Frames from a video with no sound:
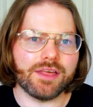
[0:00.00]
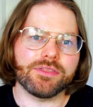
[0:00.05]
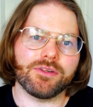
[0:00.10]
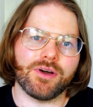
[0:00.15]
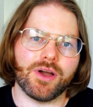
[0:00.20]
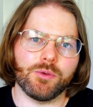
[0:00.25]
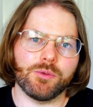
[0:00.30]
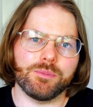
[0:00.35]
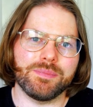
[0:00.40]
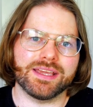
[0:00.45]
I
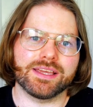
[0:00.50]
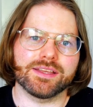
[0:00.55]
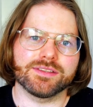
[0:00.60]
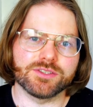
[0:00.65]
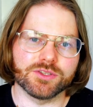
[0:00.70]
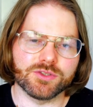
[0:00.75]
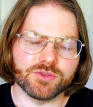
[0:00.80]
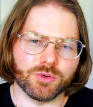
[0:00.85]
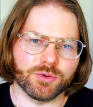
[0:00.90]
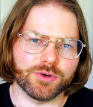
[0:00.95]
thought I would make a
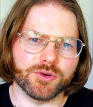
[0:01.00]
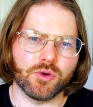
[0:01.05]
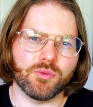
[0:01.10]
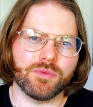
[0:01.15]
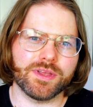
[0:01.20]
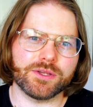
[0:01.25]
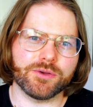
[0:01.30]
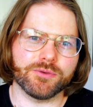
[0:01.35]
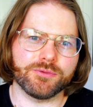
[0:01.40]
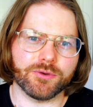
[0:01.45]
tutorial
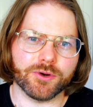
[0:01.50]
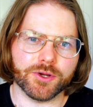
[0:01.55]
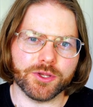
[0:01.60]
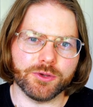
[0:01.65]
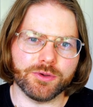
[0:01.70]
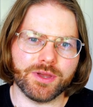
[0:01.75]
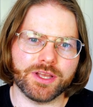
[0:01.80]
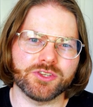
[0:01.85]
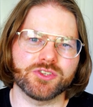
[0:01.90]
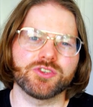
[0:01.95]
video for
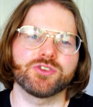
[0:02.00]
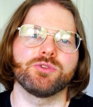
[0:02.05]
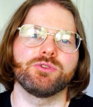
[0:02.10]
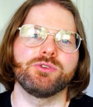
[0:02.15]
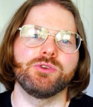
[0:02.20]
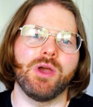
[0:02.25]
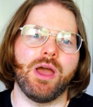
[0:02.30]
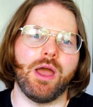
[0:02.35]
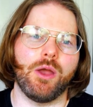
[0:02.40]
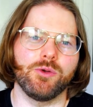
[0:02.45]
you and show
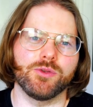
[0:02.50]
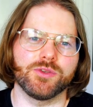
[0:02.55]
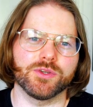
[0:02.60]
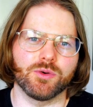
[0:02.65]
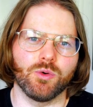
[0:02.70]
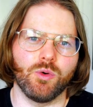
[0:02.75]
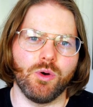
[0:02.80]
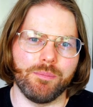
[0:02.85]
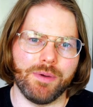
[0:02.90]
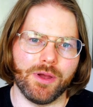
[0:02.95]
you how to
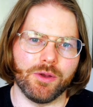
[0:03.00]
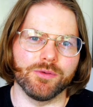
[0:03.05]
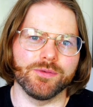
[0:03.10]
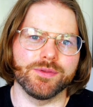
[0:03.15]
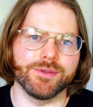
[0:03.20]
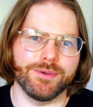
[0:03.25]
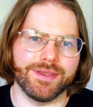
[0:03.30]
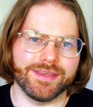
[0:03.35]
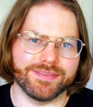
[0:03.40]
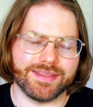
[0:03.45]
go about
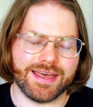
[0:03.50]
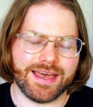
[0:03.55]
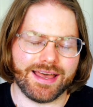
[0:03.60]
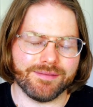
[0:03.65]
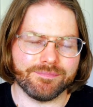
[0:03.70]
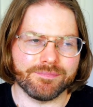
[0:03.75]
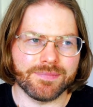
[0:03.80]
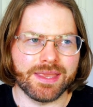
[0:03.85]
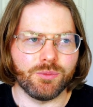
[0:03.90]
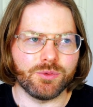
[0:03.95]
doing
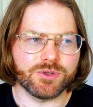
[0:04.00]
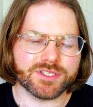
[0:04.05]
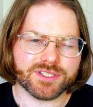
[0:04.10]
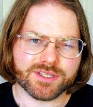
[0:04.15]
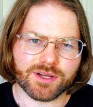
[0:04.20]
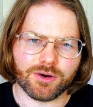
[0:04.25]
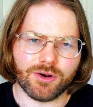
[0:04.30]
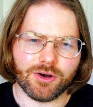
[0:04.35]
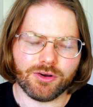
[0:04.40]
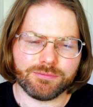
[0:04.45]
that. We'll
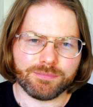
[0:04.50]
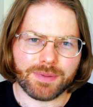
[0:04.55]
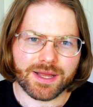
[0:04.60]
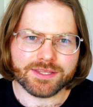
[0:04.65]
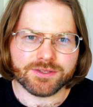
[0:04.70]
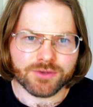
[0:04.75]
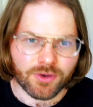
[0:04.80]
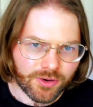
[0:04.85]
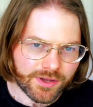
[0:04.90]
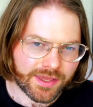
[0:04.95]
start off by
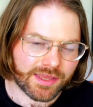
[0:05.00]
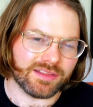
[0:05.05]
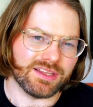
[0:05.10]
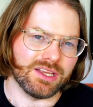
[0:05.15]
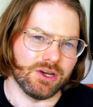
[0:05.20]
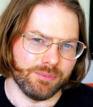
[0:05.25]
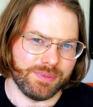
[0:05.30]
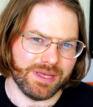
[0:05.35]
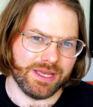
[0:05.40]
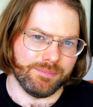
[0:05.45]
talking a
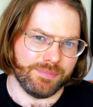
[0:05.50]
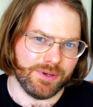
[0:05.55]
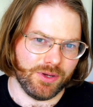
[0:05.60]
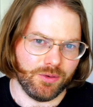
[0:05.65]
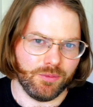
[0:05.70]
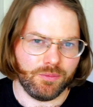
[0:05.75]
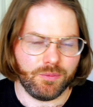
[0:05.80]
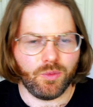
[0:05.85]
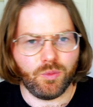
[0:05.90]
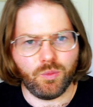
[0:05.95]
little bit
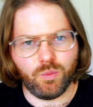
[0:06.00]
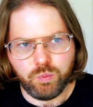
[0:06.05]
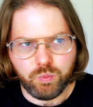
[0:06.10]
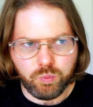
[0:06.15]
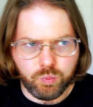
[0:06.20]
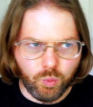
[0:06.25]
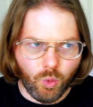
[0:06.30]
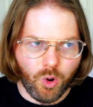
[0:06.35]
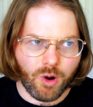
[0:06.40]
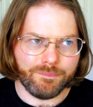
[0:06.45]
about
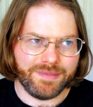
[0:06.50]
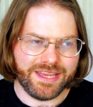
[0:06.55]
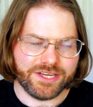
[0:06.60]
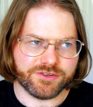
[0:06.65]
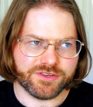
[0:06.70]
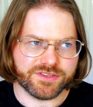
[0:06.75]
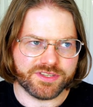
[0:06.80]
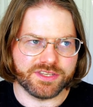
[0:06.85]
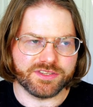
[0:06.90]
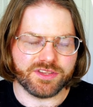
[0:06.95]
what
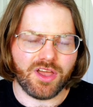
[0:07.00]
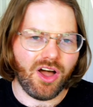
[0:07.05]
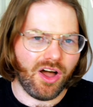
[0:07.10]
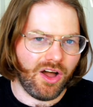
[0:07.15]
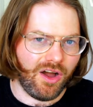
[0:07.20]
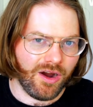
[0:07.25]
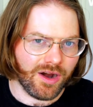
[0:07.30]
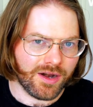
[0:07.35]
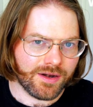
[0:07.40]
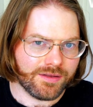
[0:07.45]
matrices
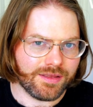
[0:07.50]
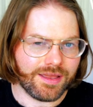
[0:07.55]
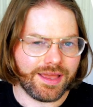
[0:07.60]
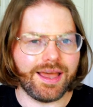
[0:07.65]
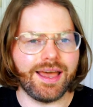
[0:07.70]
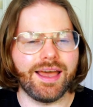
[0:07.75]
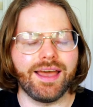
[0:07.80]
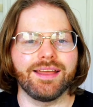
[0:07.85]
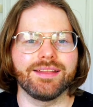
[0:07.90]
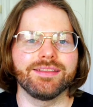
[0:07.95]
are
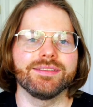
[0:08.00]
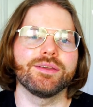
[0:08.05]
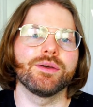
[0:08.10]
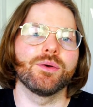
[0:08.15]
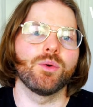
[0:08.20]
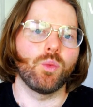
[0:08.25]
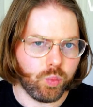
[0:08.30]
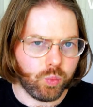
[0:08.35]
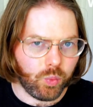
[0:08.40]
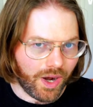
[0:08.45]
and
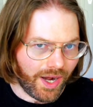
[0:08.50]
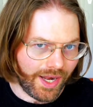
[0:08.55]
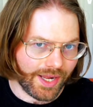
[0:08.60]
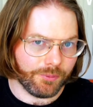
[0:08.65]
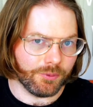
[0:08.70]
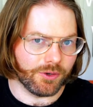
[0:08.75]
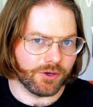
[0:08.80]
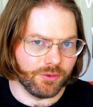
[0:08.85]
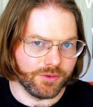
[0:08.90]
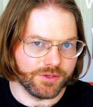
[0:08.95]
why
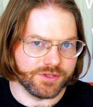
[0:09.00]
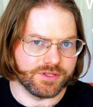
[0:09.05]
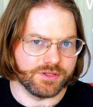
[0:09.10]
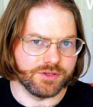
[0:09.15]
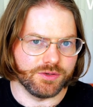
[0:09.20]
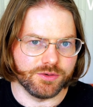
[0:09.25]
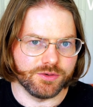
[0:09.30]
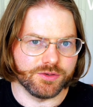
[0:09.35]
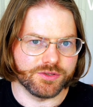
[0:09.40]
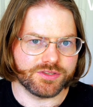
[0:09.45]
we're going to
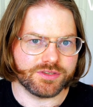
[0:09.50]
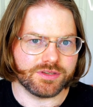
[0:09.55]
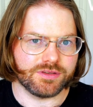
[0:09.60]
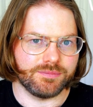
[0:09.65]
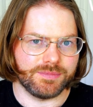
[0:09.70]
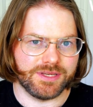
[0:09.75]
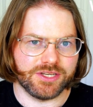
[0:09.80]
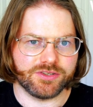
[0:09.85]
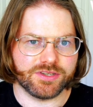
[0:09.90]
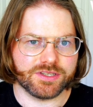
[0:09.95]
use
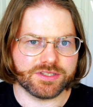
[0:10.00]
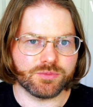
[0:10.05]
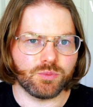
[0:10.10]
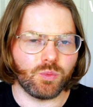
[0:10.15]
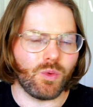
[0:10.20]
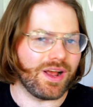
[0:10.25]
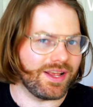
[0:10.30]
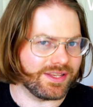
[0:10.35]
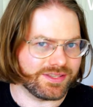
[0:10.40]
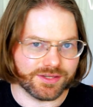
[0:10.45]
a matrix,
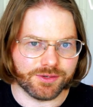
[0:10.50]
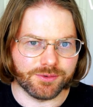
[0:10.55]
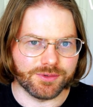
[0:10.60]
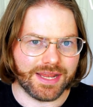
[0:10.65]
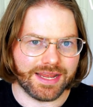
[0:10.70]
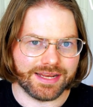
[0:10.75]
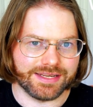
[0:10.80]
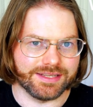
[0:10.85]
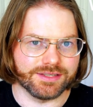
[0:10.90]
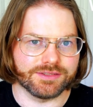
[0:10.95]
why it's a
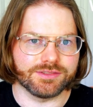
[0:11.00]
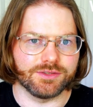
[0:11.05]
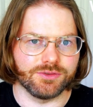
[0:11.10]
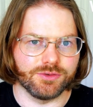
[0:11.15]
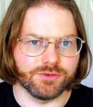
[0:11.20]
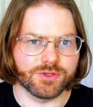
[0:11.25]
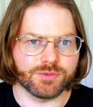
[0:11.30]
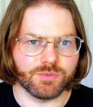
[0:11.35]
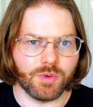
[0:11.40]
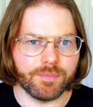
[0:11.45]
good idea to
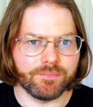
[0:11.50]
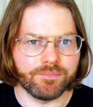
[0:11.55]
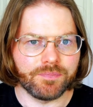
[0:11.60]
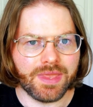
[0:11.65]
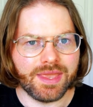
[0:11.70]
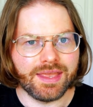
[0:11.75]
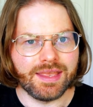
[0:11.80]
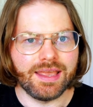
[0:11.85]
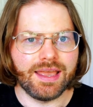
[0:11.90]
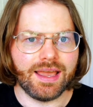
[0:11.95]
use one,
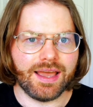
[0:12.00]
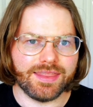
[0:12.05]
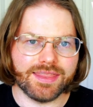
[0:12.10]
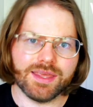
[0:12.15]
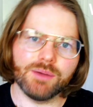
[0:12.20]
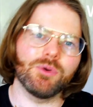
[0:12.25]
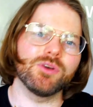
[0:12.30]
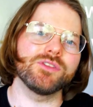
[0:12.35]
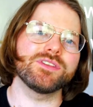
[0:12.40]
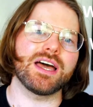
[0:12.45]
and
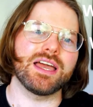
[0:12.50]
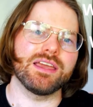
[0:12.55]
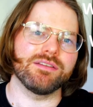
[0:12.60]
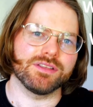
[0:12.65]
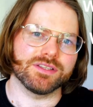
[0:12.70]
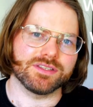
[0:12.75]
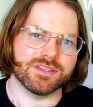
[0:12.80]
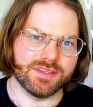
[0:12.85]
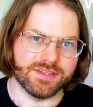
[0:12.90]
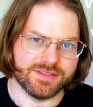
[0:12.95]
then we'll dive
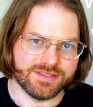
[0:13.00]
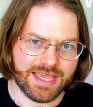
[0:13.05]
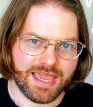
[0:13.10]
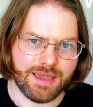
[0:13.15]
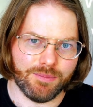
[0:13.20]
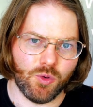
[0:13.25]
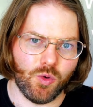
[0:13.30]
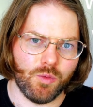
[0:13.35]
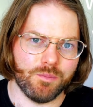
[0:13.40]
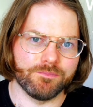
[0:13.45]
into the
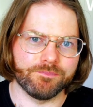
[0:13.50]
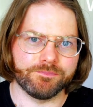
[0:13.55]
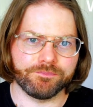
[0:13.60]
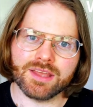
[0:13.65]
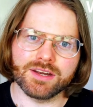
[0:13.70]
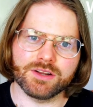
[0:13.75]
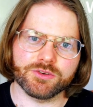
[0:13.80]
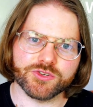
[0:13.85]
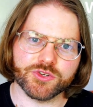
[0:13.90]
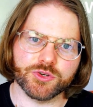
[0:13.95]
demo
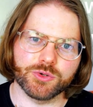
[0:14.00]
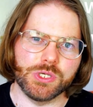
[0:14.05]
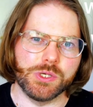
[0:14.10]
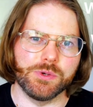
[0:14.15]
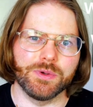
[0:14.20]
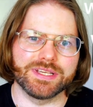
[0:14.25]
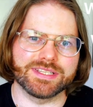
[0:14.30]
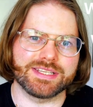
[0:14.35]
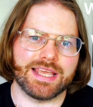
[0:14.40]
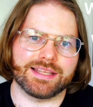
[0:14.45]
and I'll show
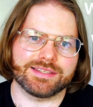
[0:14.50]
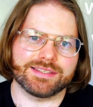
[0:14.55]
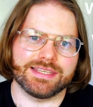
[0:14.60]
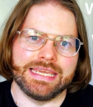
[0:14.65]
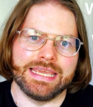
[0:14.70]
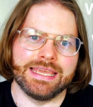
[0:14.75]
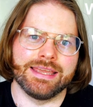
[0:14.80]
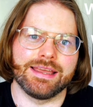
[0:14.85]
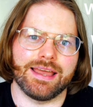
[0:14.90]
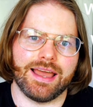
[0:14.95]
you
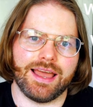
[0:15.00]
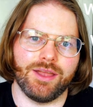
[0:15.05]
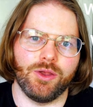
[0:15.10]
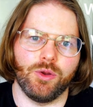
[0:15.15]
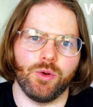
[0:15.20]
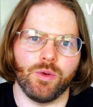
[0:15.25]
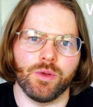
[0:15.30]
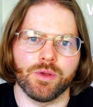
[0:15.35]
exactly how